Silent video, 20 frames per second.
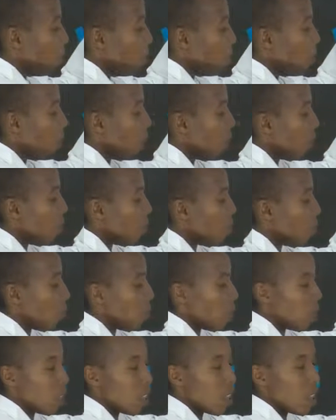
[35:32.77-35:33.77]
combines
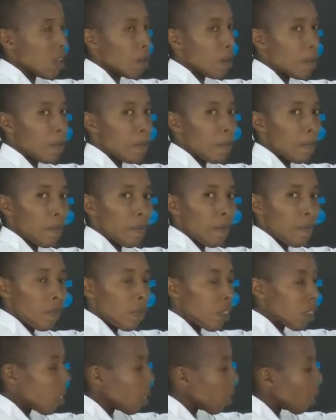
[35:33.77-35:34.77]
with
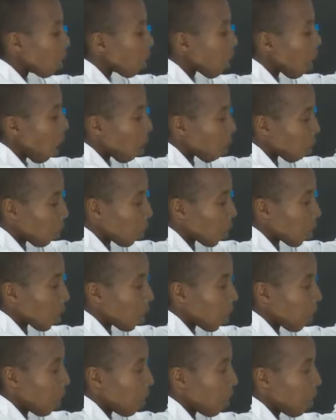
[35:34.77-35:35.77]

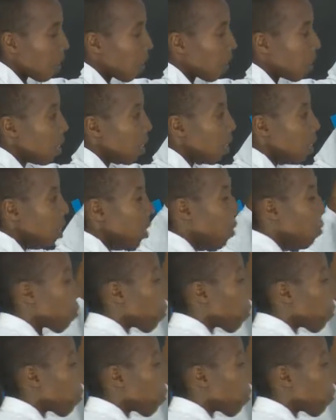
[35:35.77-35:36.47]
ammonia, it